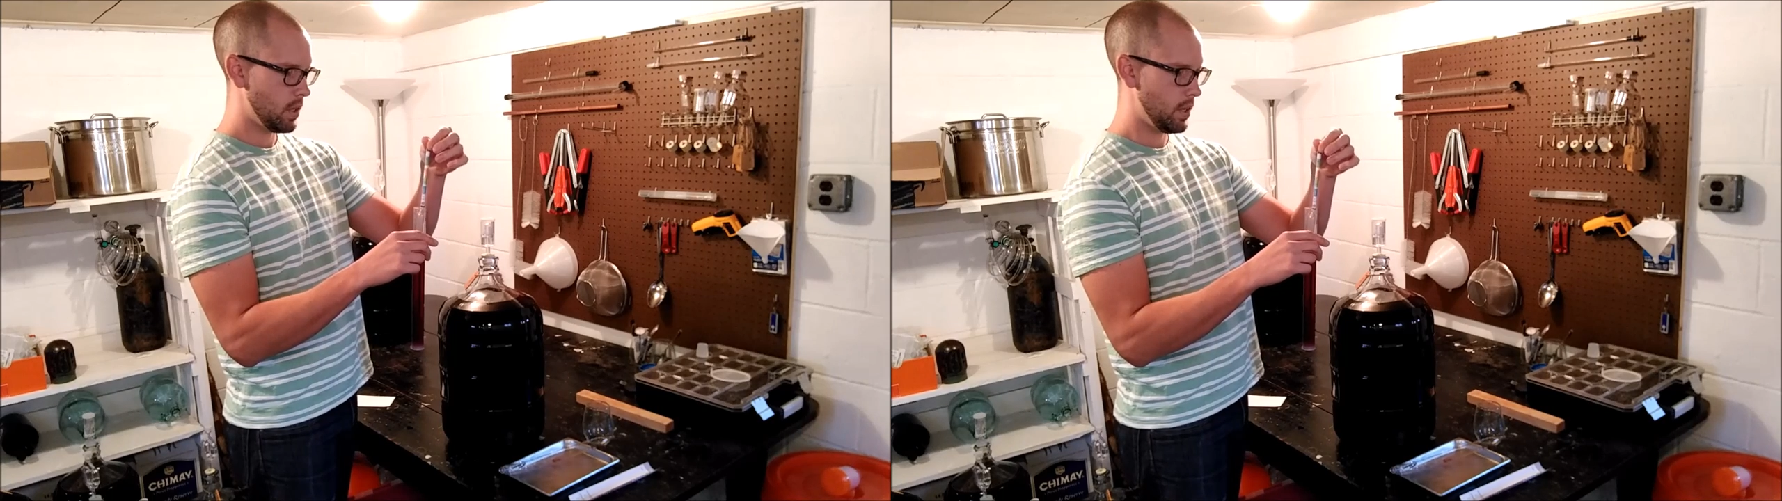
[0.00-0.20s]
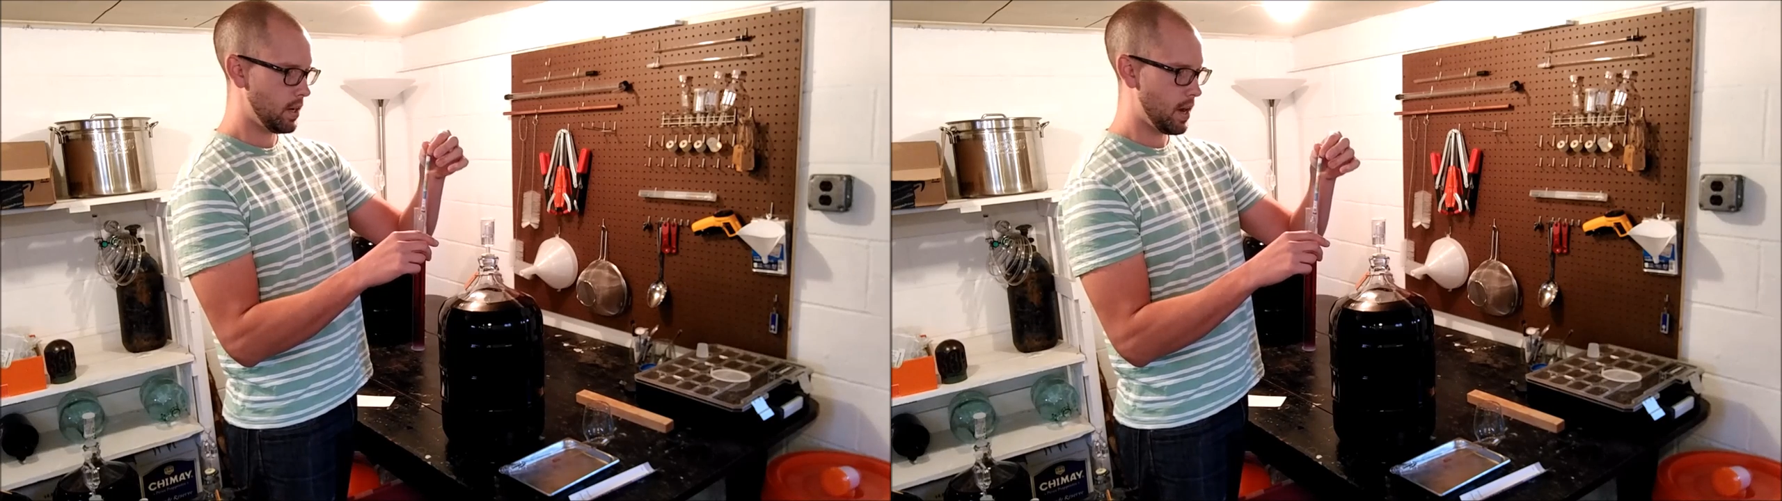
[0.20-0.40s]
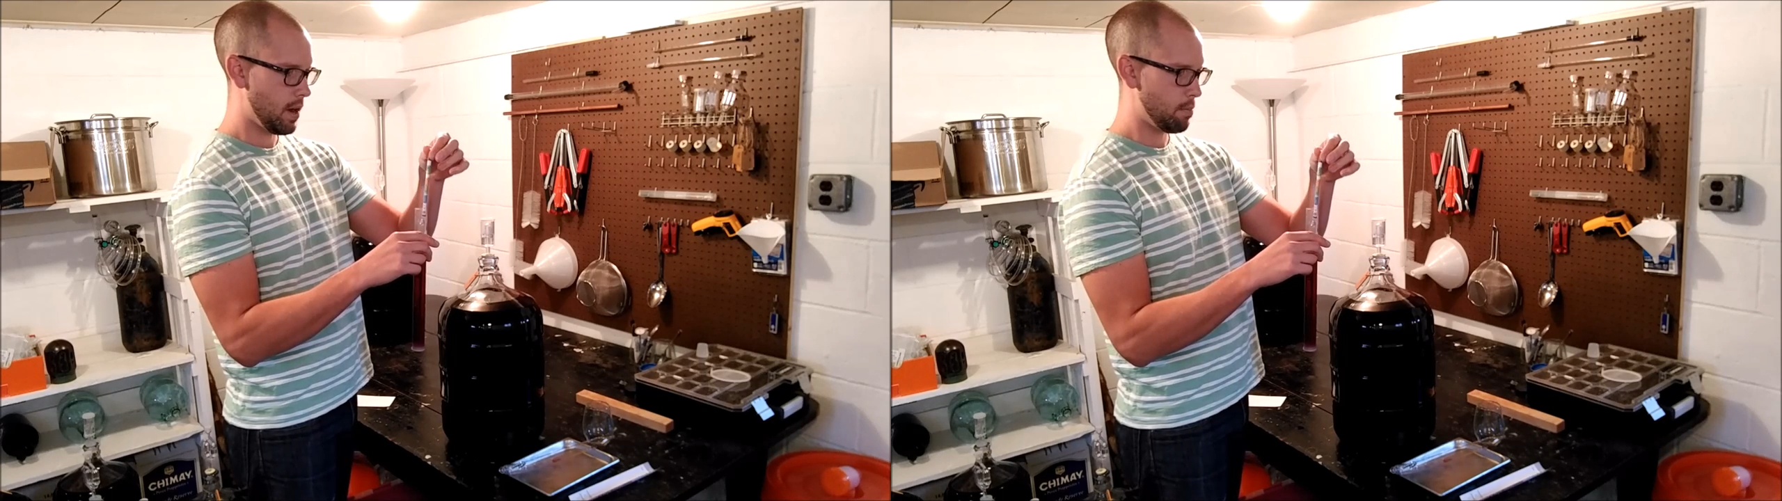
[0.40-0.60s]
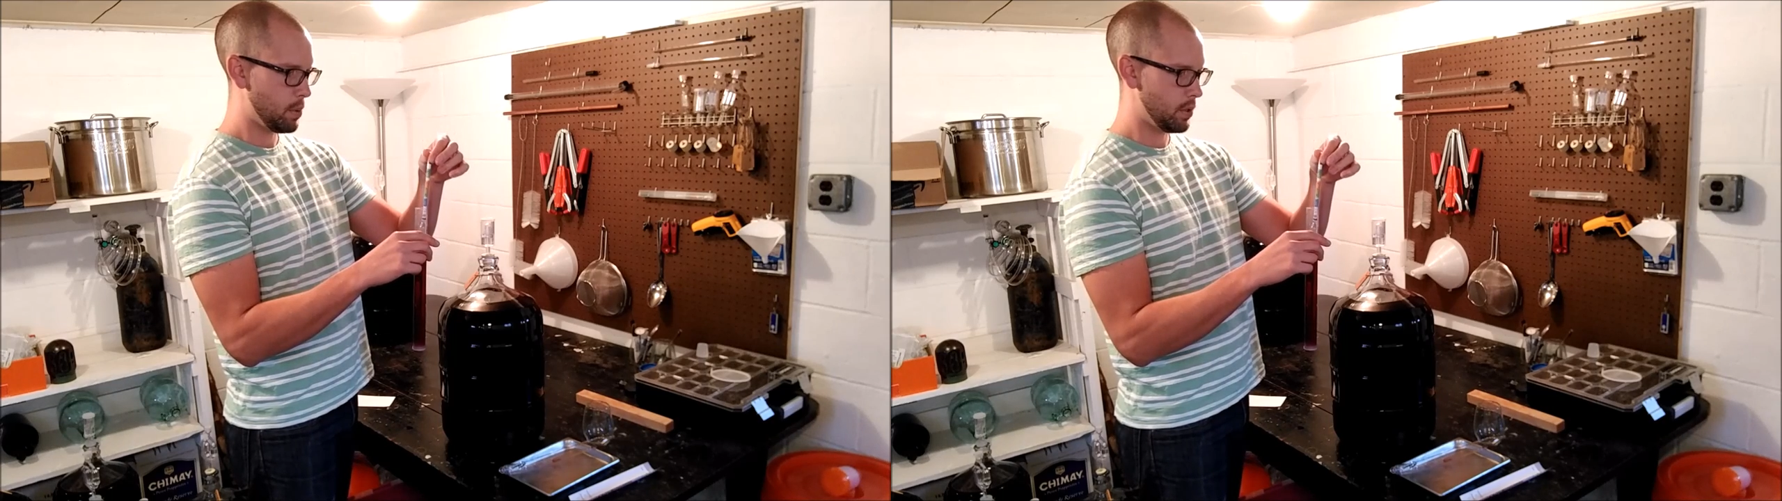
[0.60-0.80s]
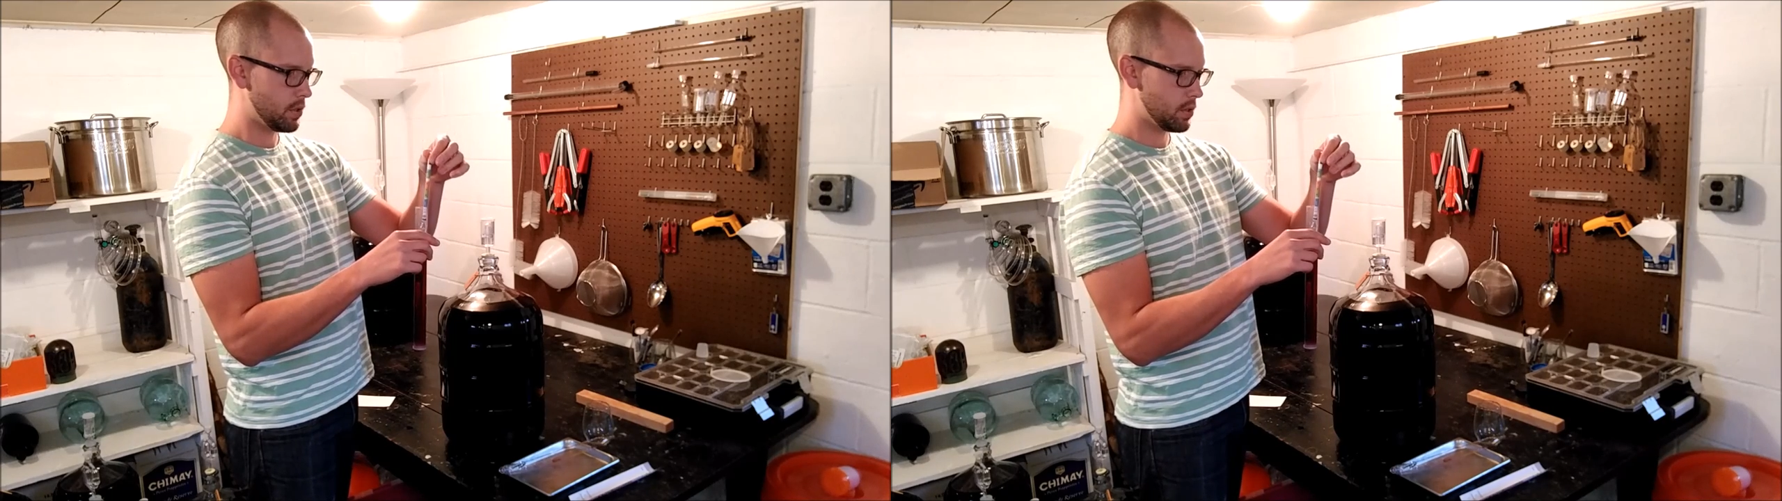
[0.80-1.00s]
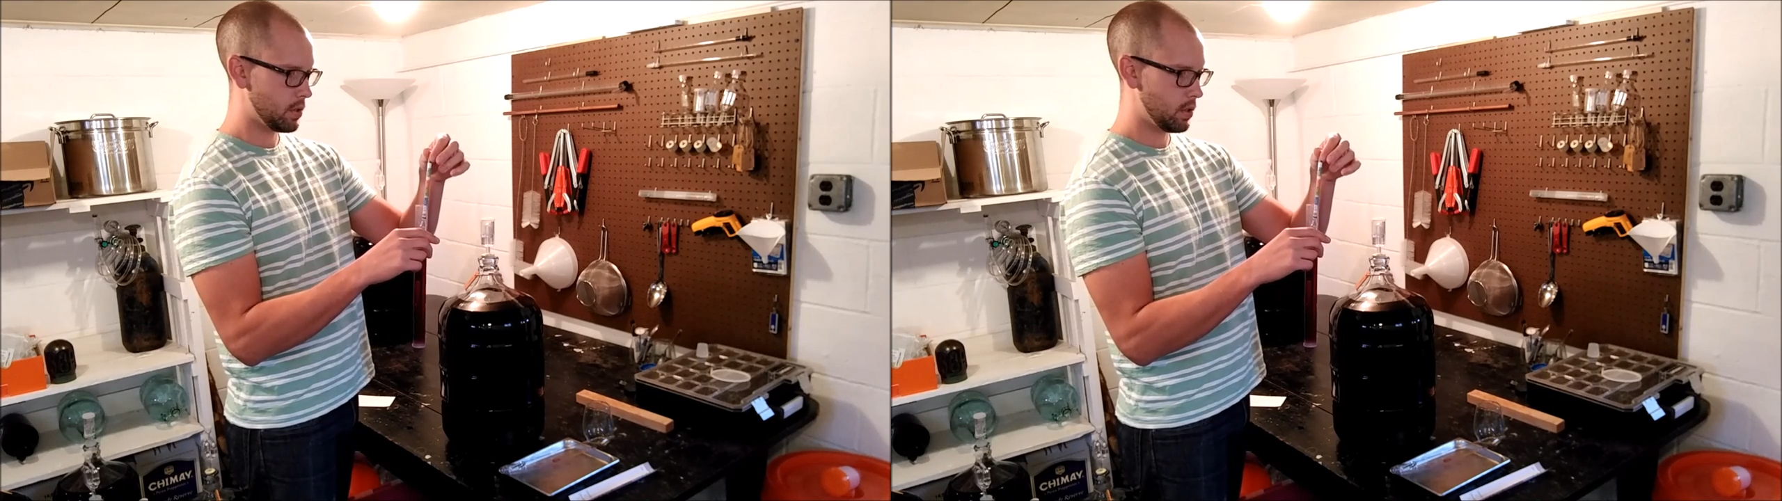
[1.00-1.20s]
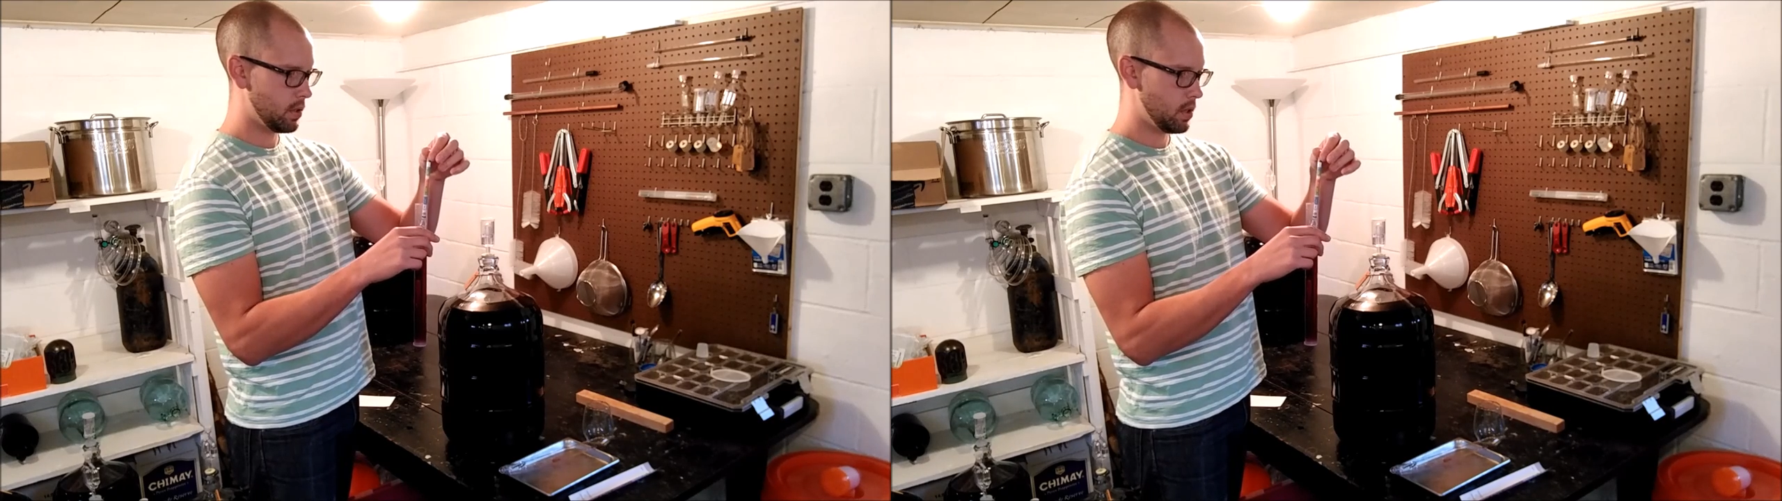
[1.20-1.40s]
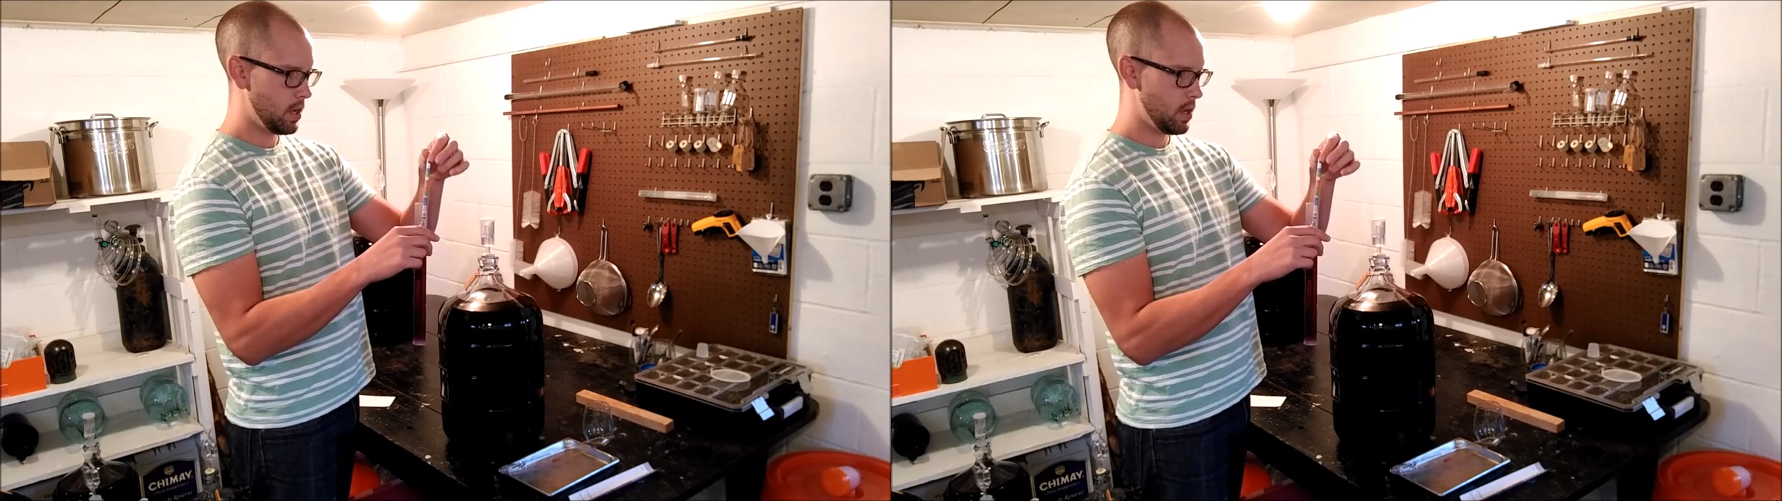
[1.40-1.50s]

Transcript: it uh, puts